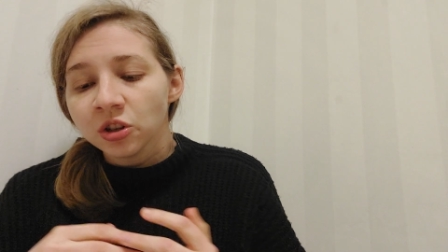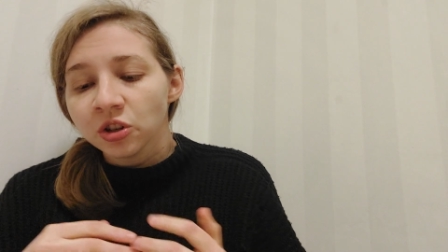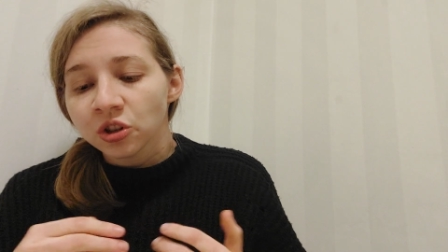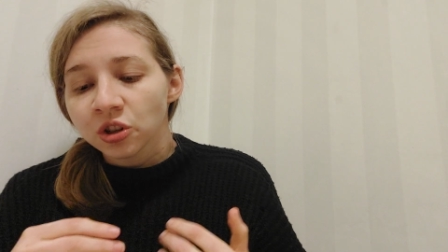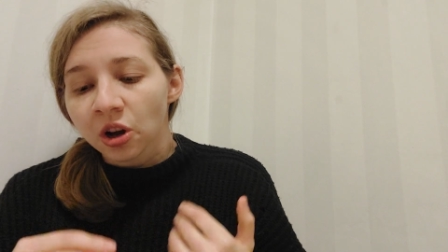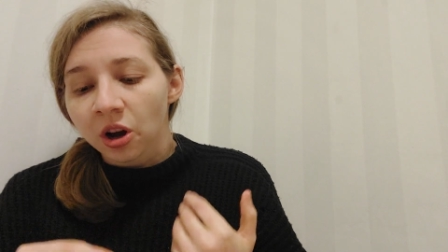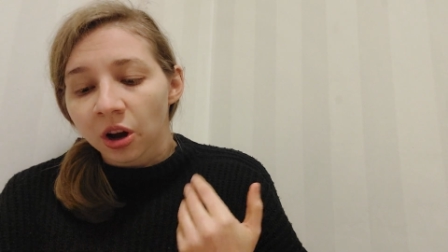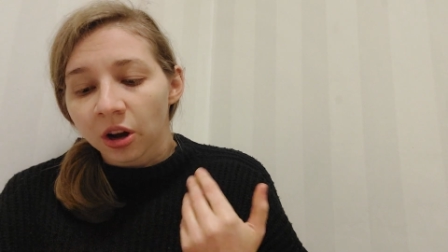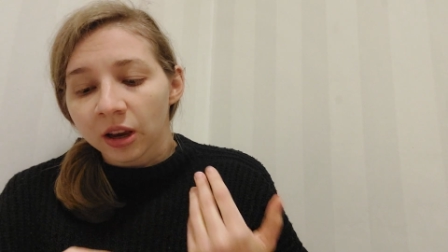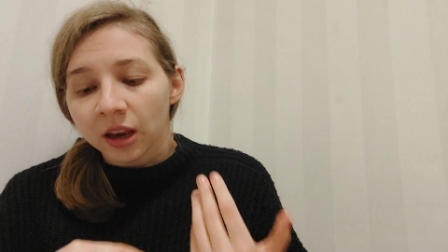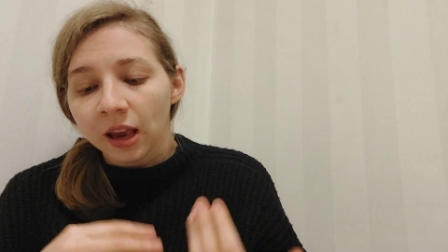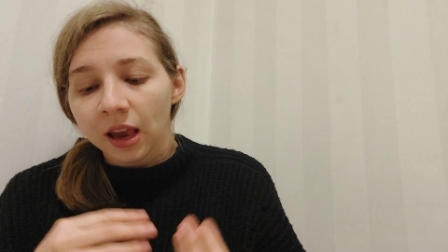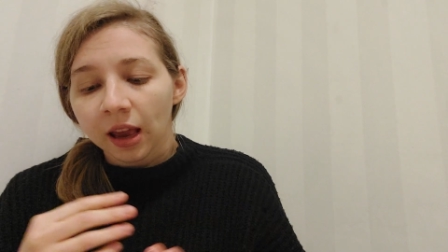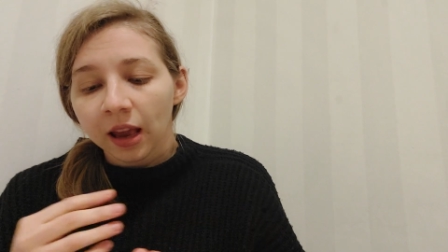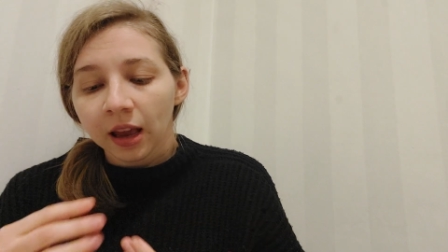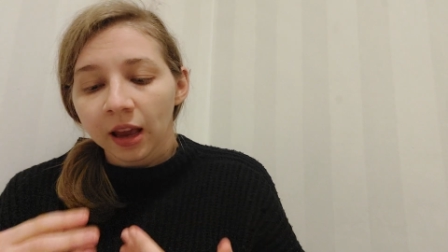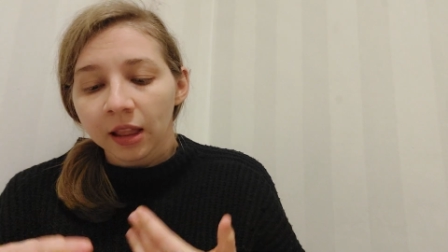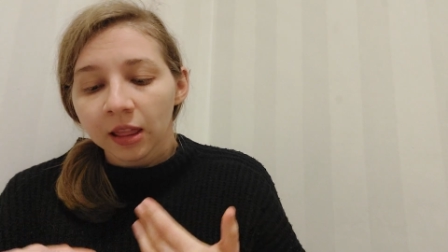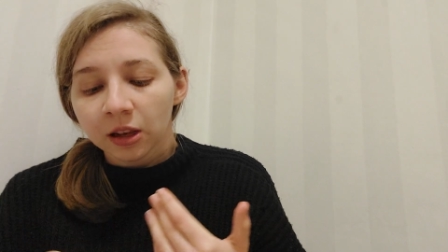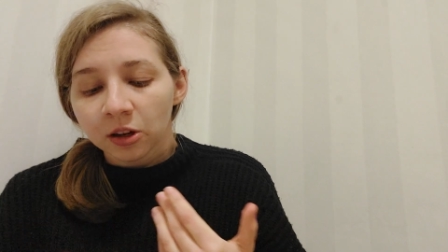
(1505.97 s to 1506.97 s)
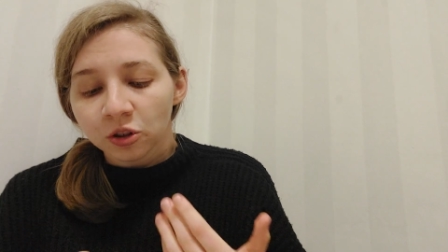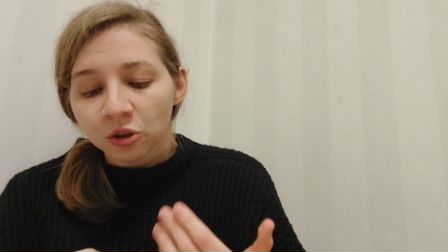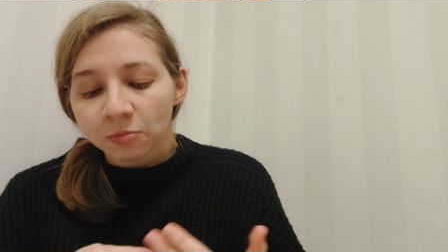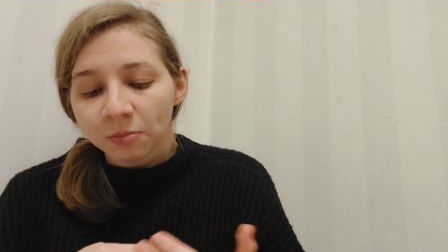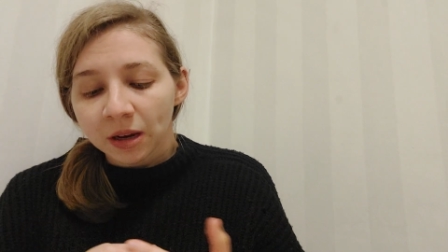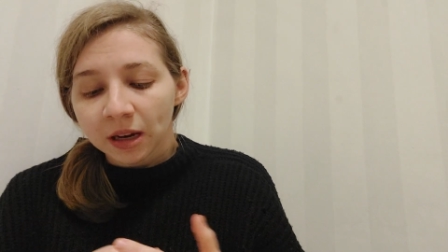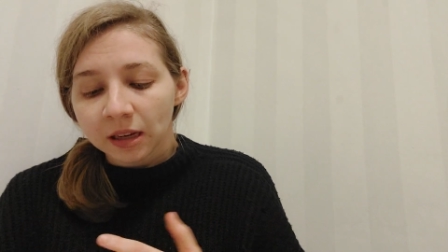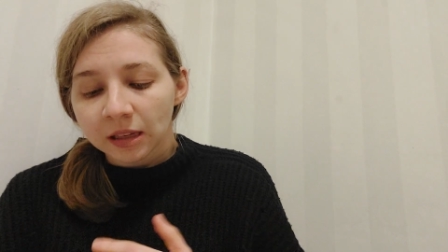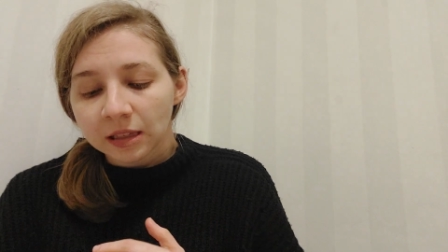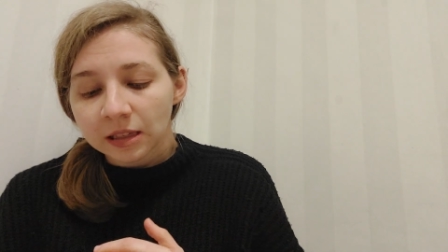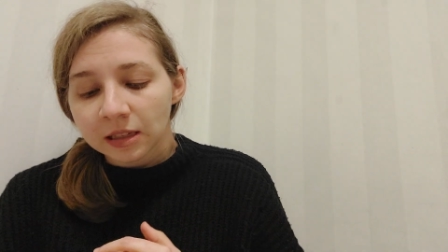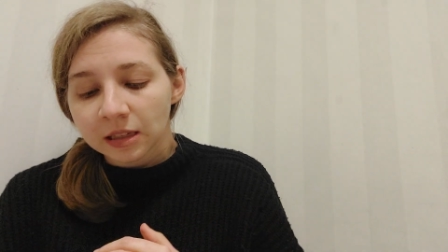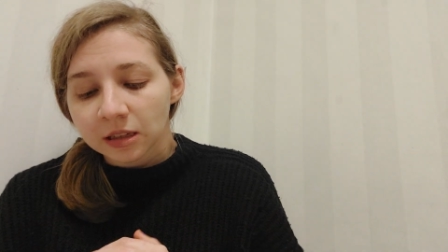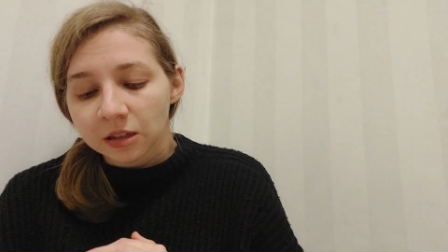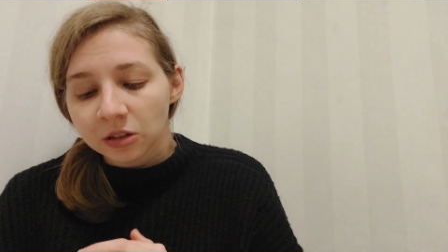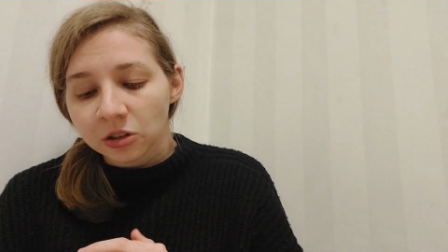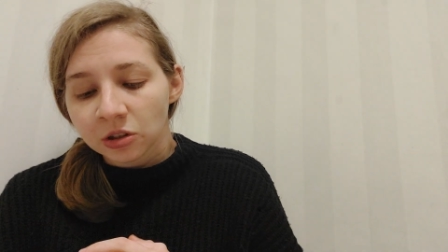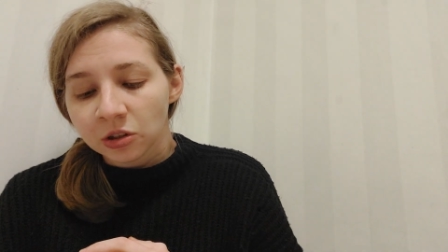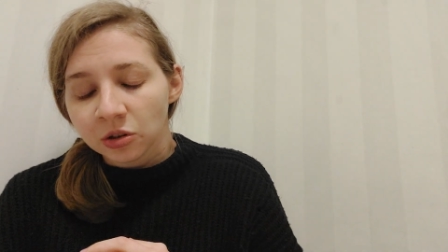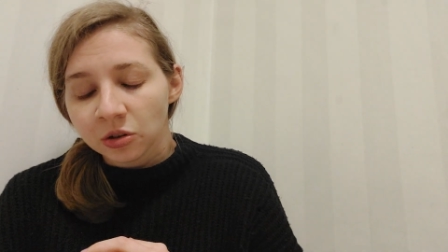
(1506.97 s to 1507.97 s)
talking a little bit
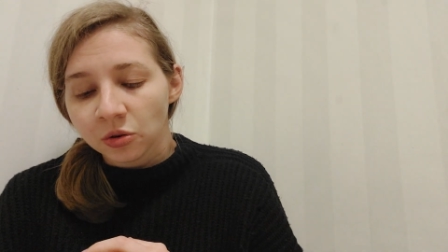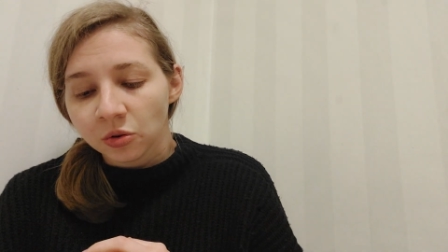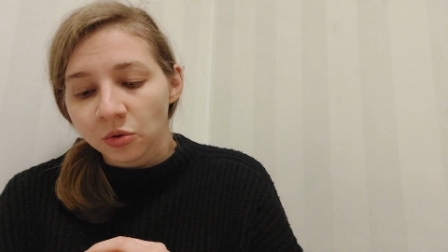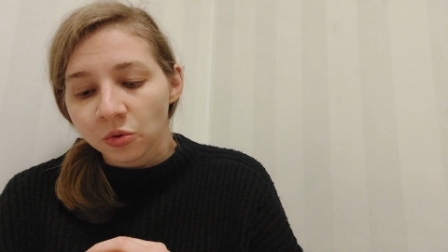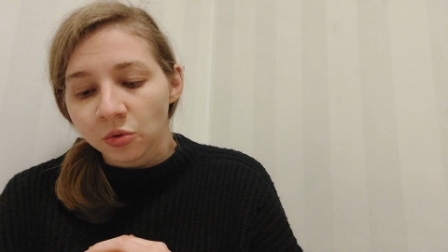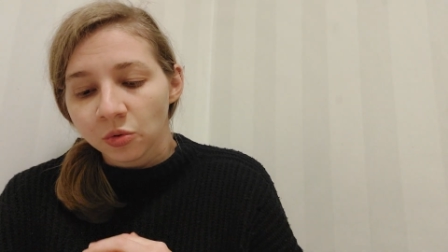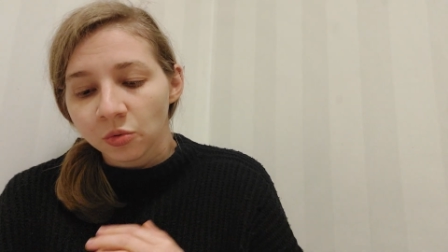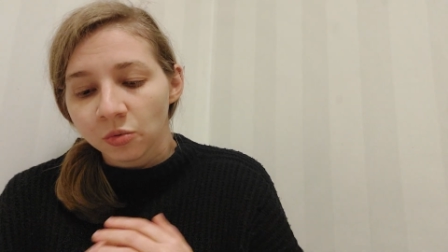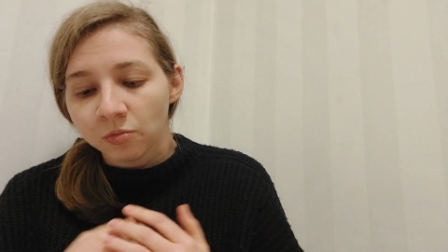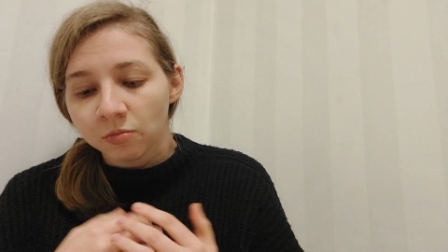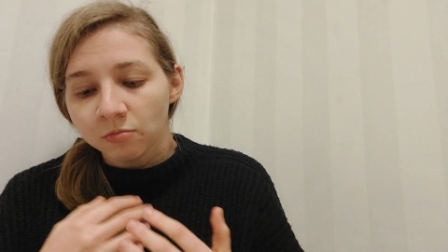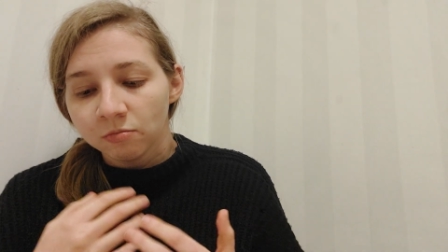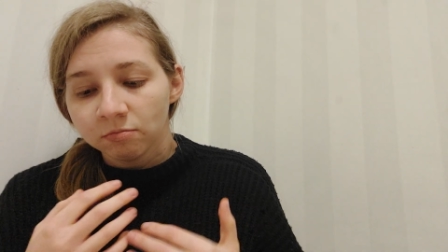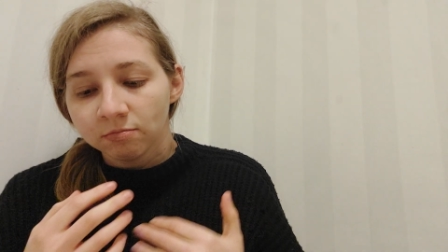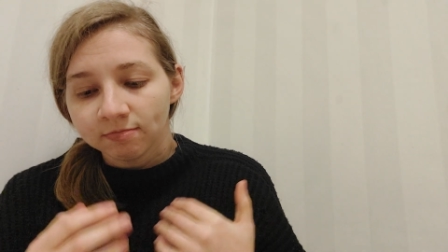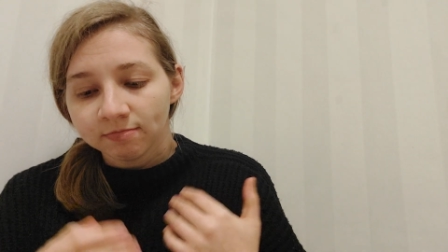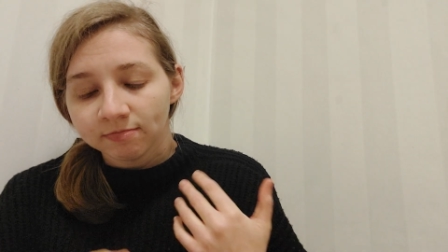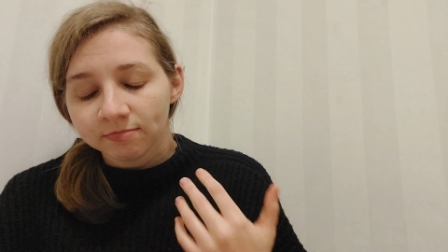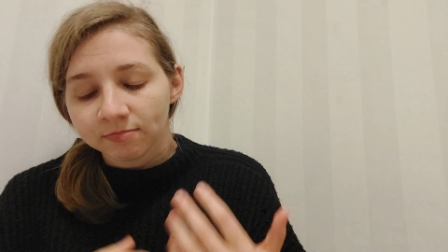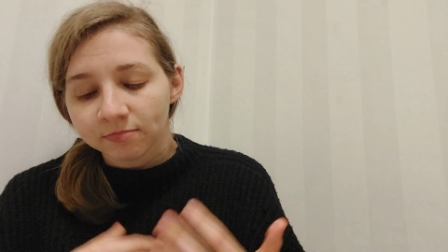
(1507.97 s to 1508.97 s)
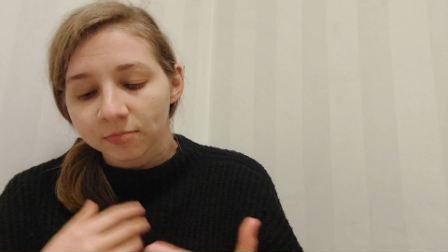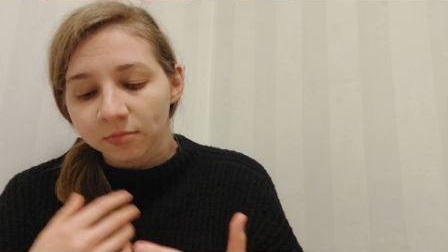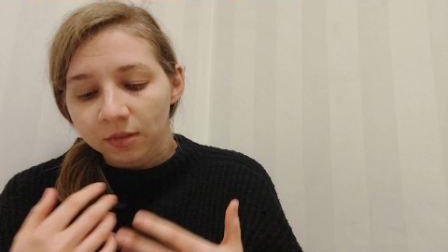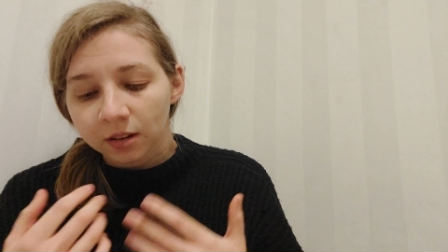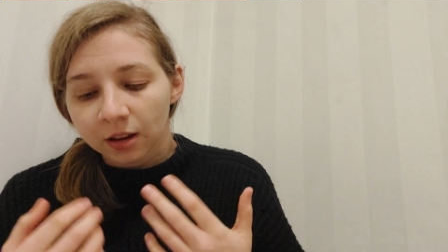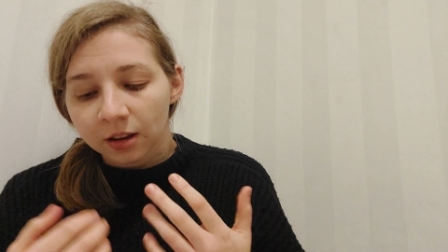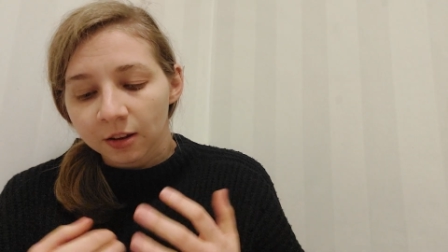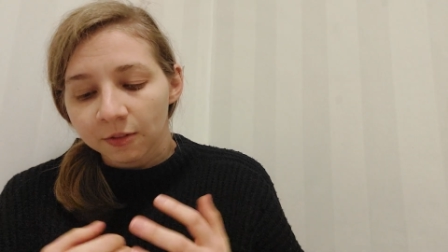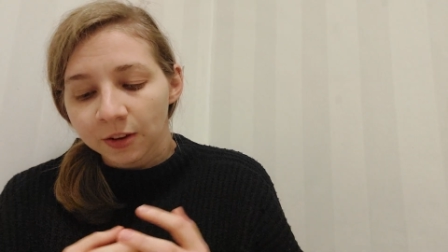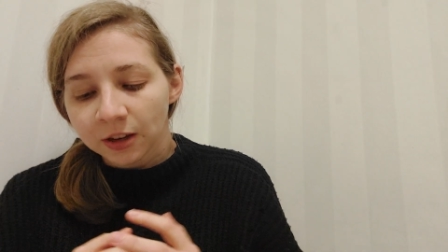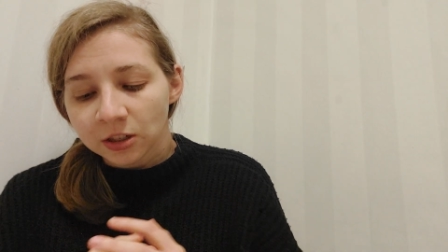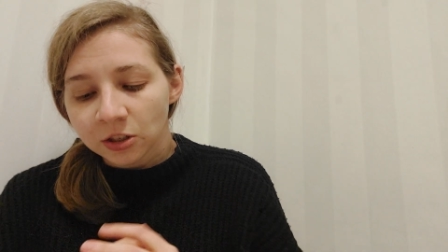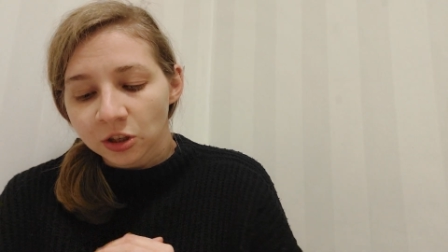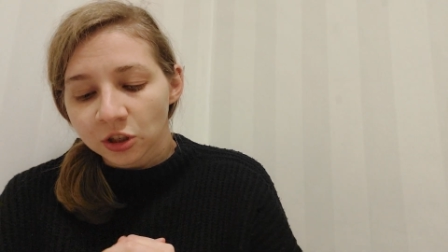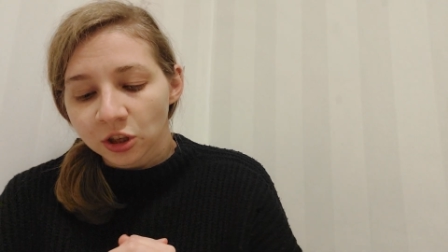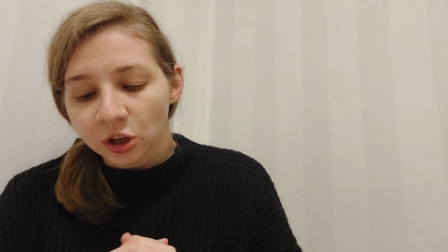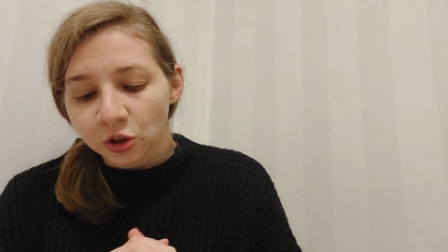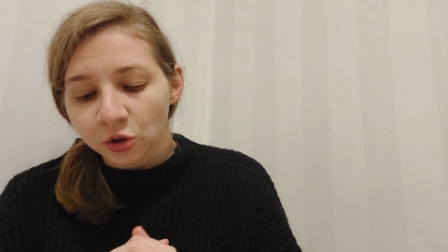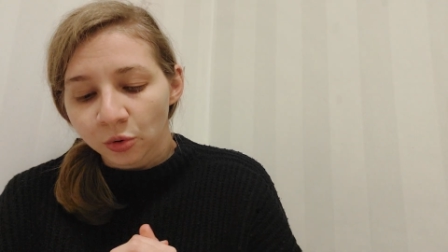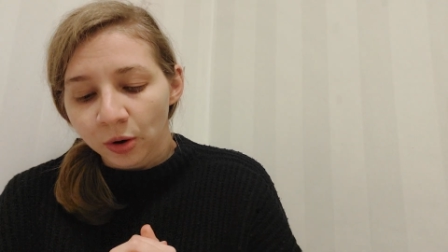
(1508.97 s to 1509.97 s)
to fix the
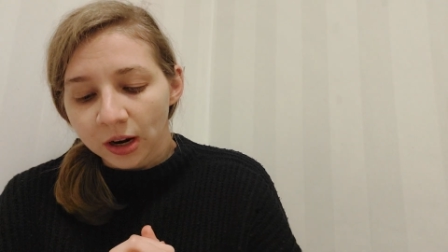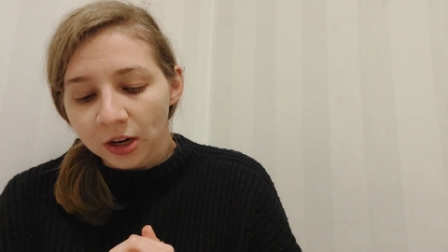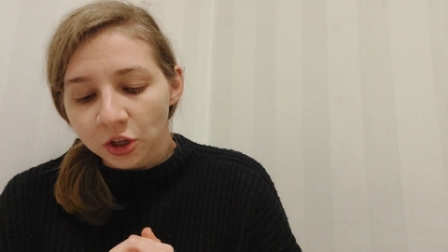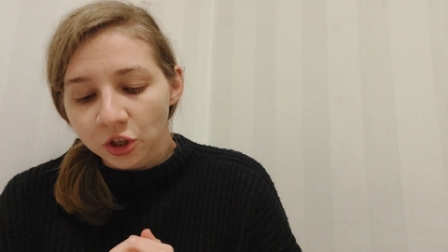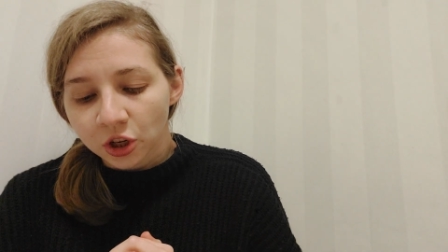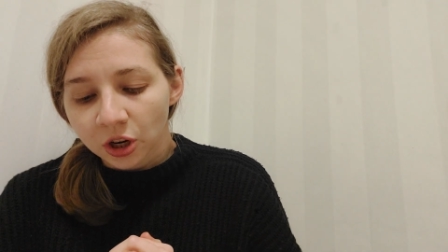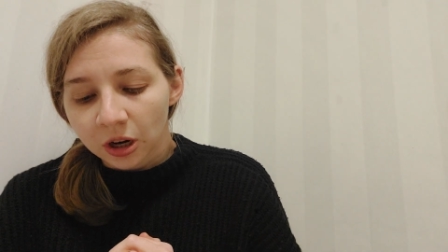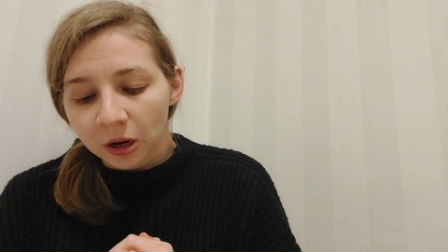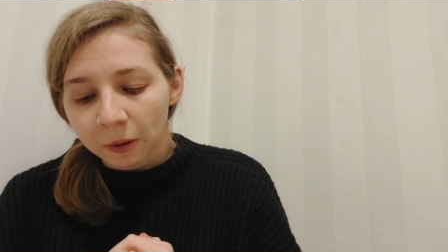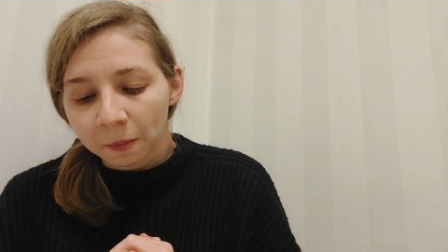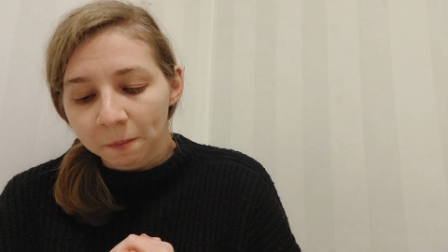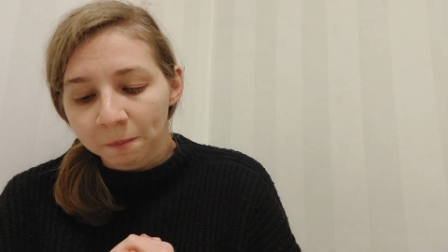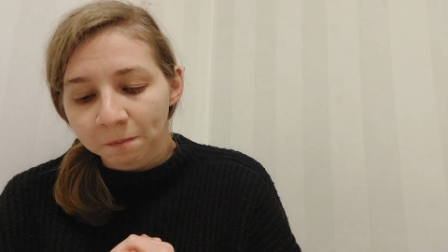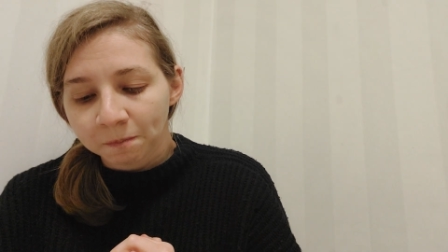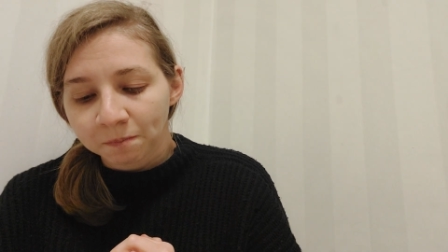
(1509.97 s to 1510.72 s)
situation.